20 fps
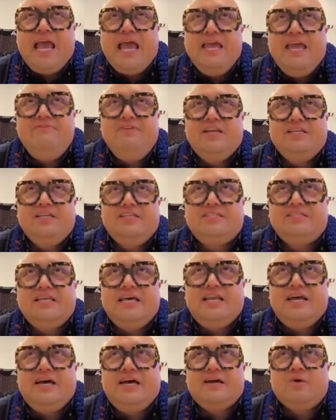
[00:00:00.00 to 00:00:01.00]
behaviors
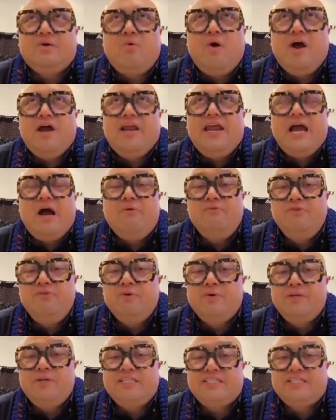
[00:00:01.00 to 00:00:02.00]
that are quite
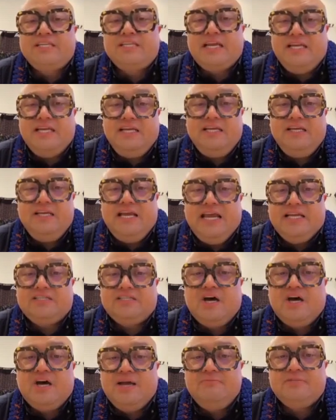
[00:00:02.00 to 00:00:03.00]
helpful in study
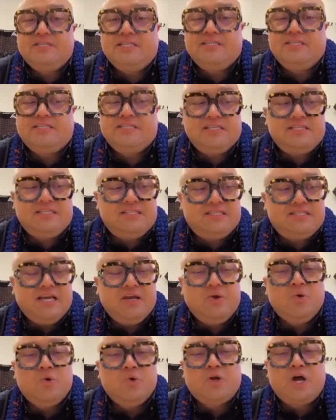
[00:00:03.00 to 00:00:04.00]
at times is this
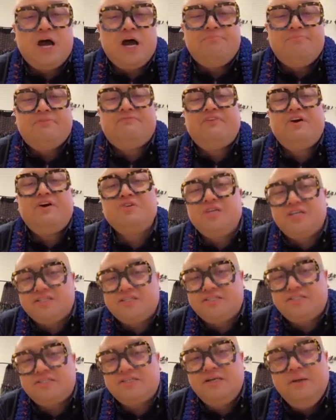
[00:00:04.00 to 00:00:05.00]
thing called
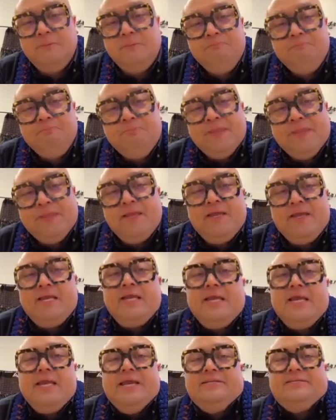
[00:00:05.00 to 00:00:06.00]
hyperfocus.
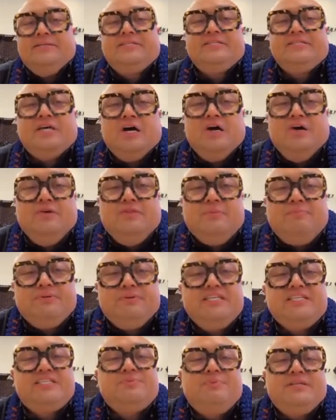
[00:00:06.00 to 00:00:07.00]
And so the
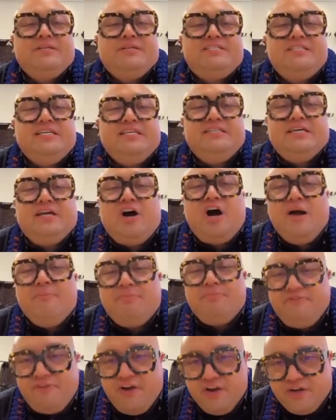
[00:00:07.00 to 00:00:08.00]
participants said that
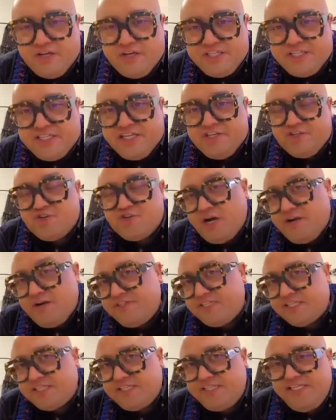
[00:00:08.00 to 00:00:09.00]
hyperfocus can
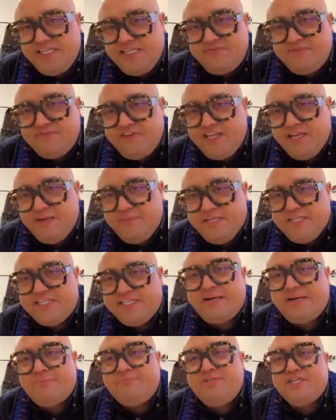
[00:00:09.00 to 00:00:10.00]
drive success for them in
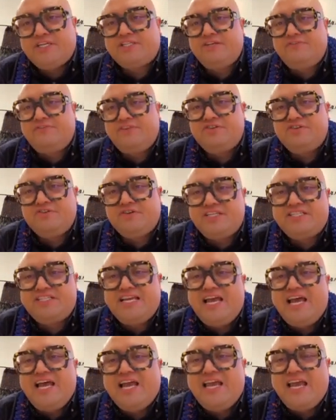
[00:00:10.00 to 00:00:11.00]
subjects of
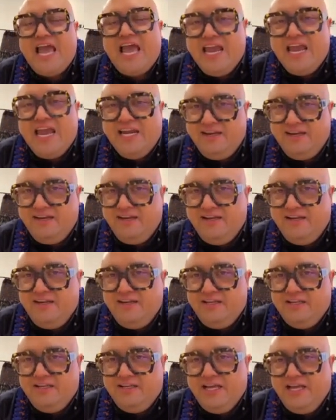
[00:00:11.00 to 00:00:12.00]
interest. Again,
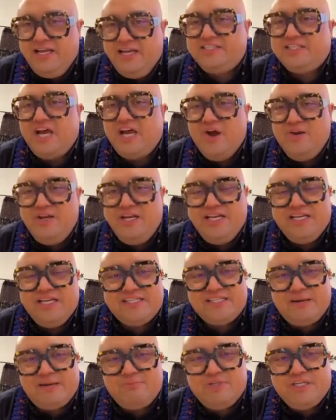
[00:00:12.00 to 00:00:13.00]
it's only
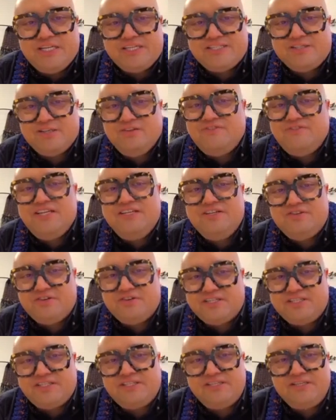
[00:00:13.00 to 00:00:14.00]
in subjects of
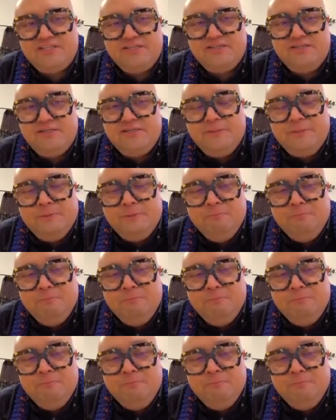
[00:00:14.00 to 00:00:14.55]
interest.